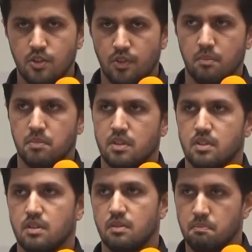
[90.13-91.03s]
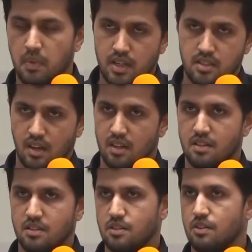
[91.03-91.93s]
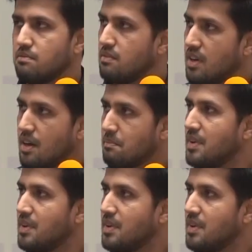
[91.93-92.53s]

from the Pakistan. So, yeah.